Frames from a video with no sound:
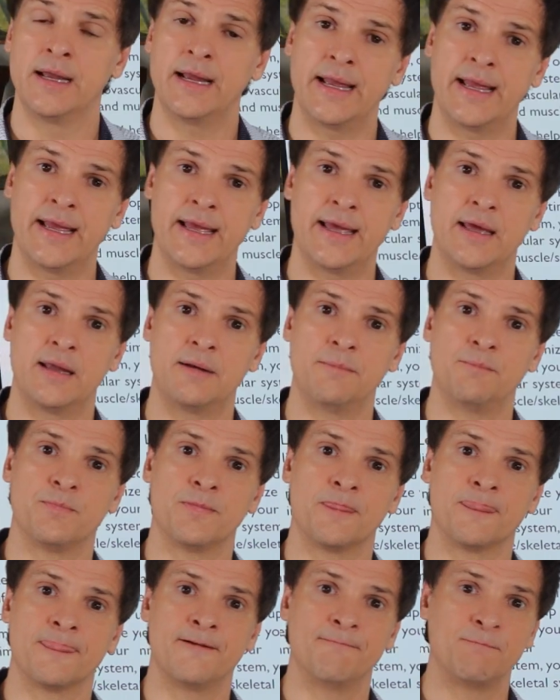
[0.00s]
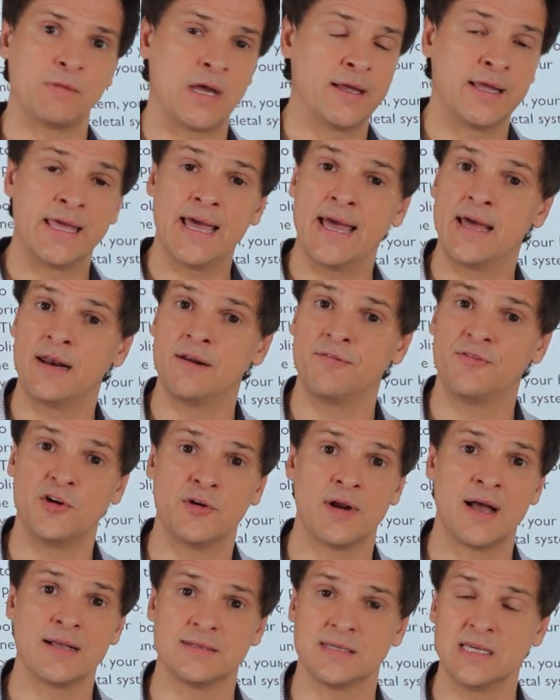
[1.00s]
And again, if you're
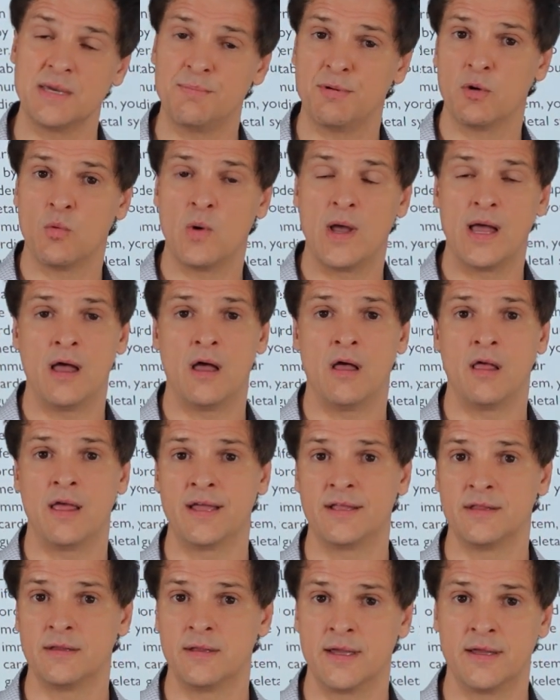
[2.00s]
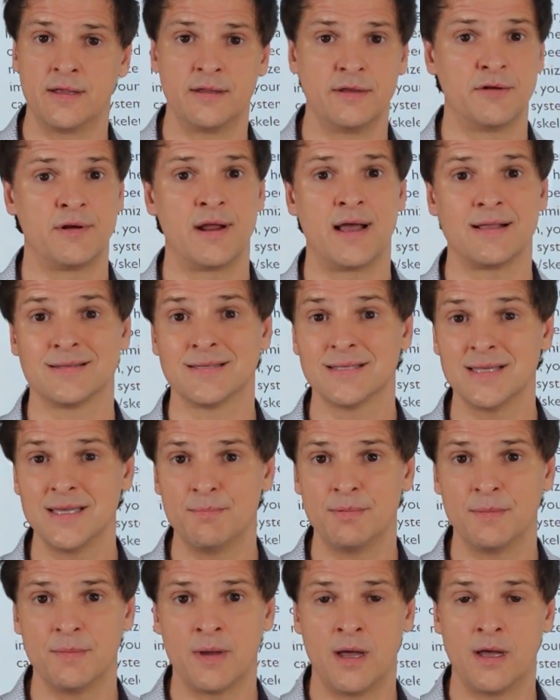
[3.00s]
not sleeping well and you're not
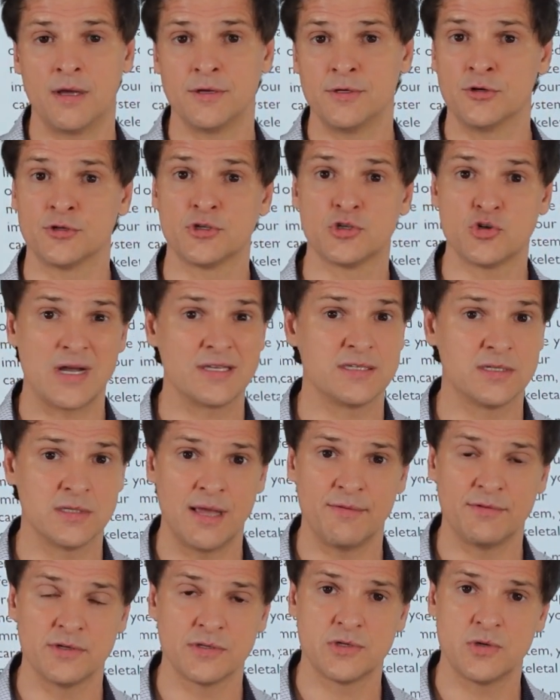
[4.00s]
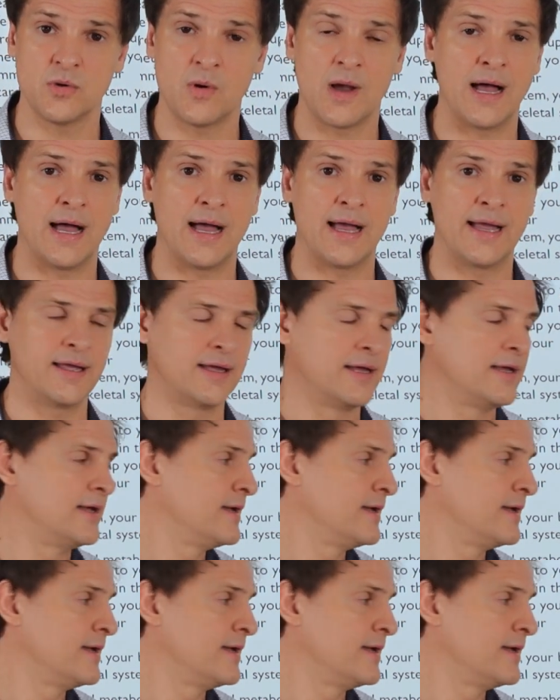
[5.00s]
your stress level is too high,